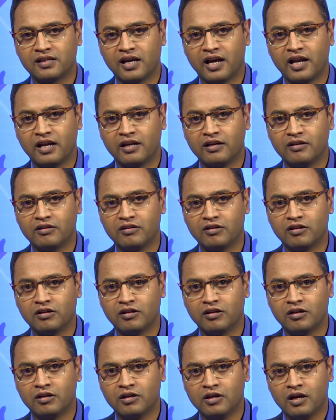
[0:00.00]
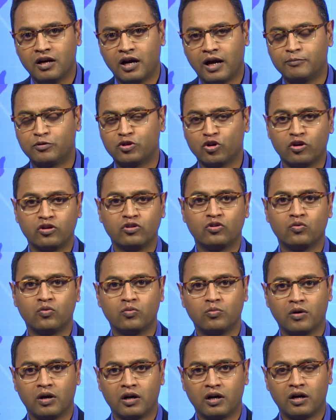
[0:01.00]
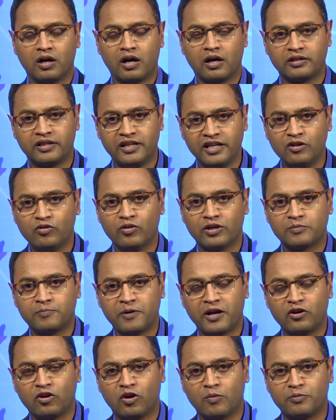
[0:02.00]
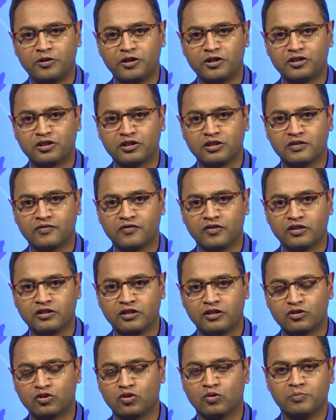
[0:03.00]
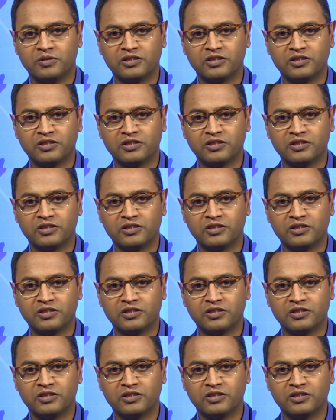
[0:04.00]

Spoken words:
and I'm sure you are keen to expand operations further. So is